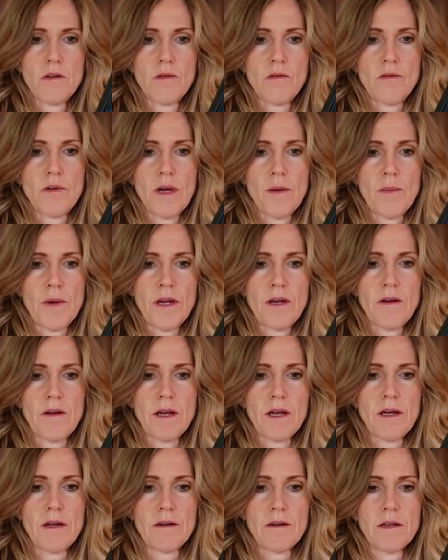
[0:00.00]
Wrap it
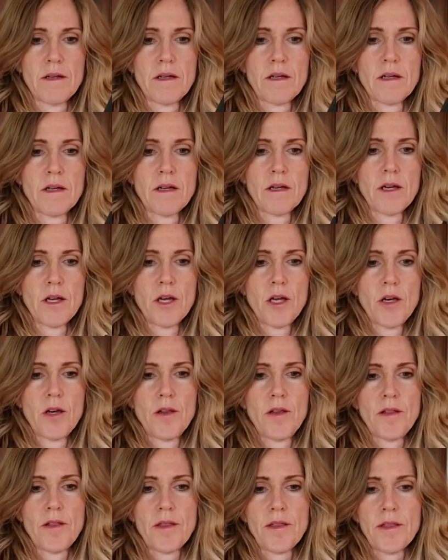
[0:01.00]
around
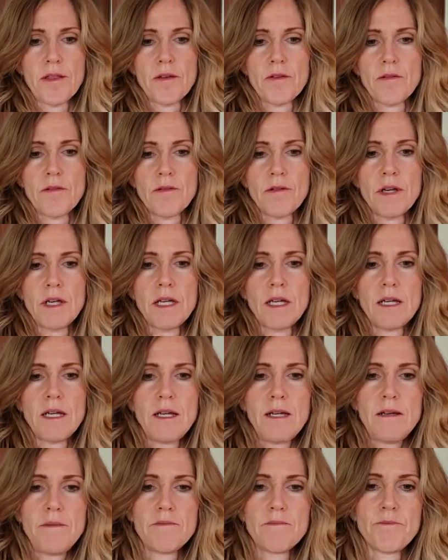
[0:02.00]

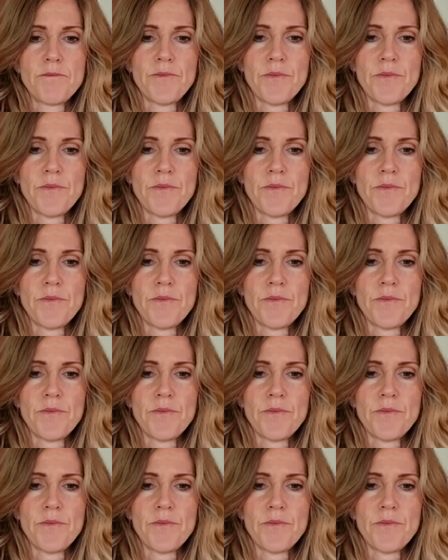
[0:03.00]
3.